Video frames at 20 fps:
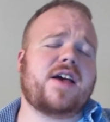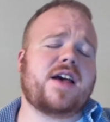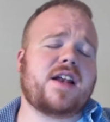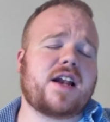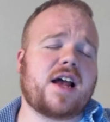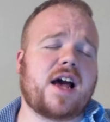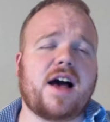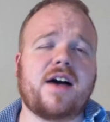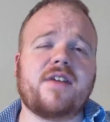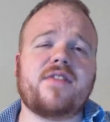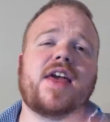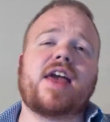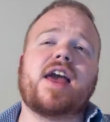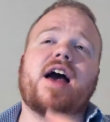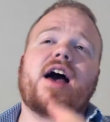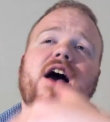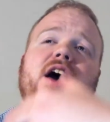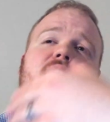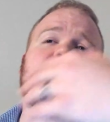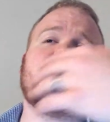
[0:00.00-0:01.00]
end of the
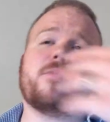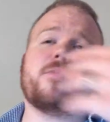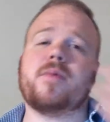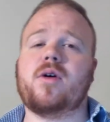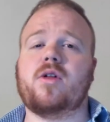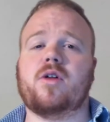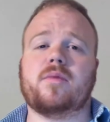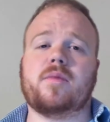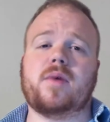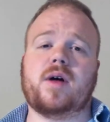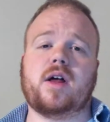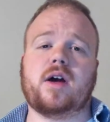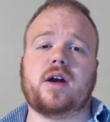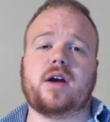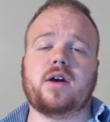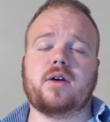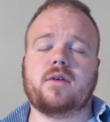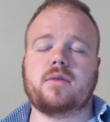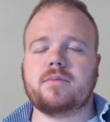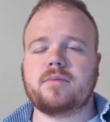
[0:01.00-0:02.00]
other polar molecule.
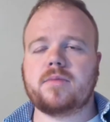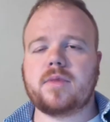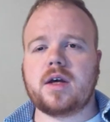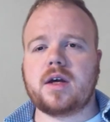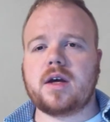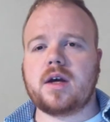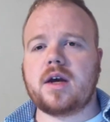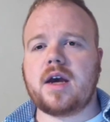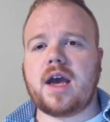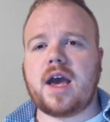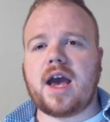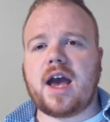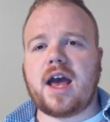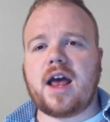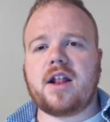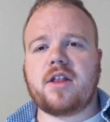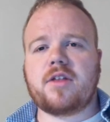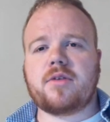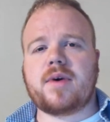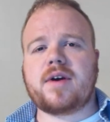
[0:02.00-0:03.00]

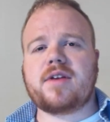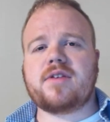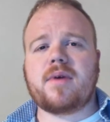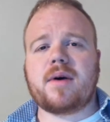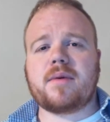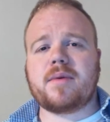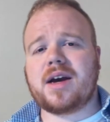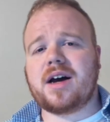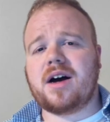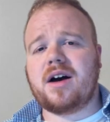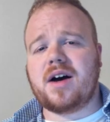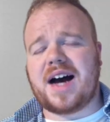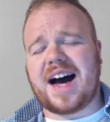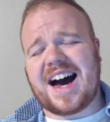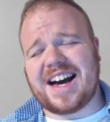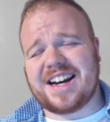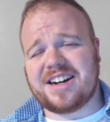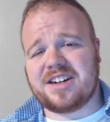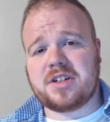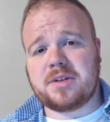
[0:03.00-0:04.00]
Now, the reason why we call it
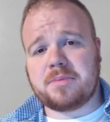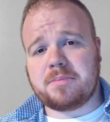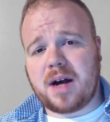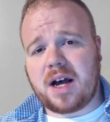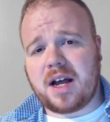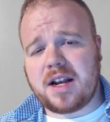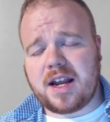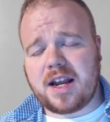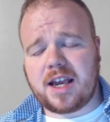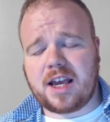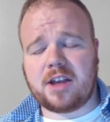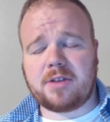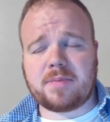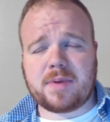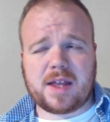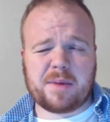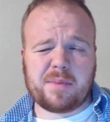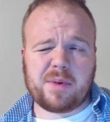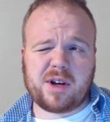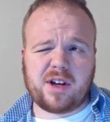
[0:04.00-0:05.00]
hydrogen bonding is
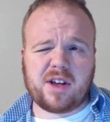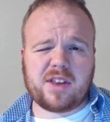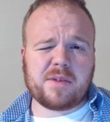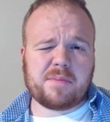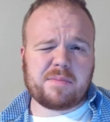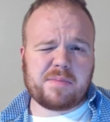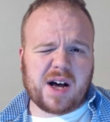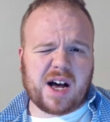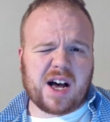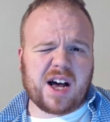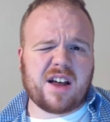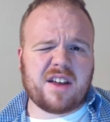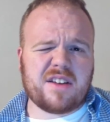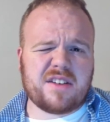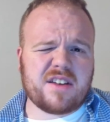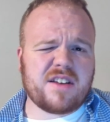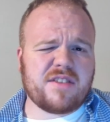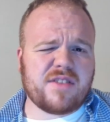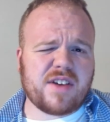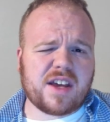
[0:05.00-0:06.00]
typically the
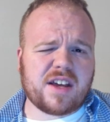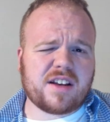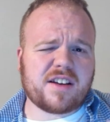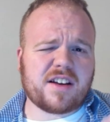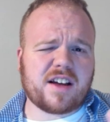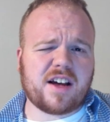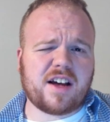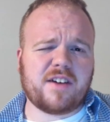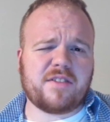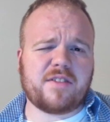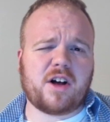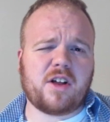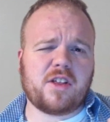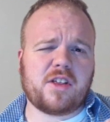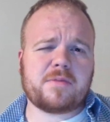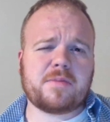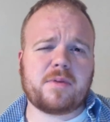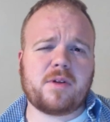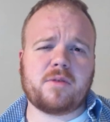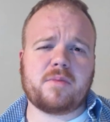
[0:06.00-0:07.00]
positive end of all
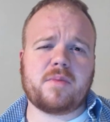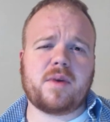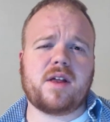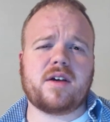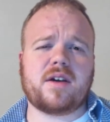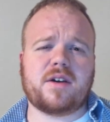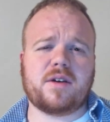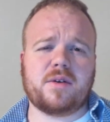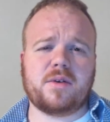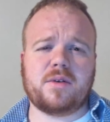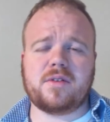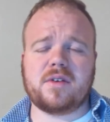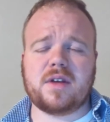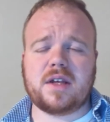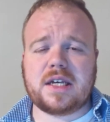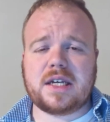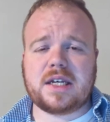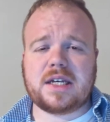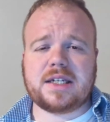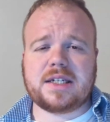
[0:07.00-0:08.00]
these polar molecules
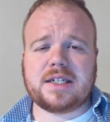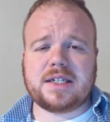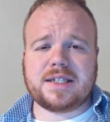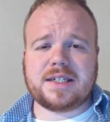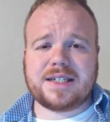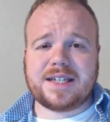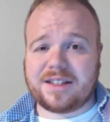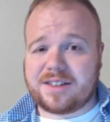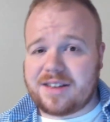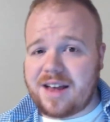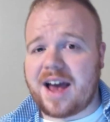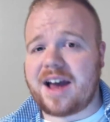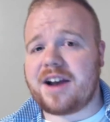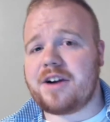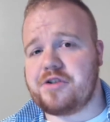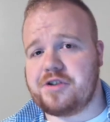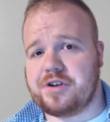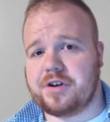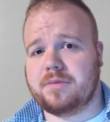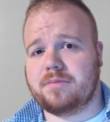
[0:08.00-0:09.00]
is
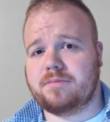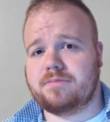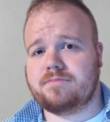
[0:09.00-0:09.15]
hydrogen.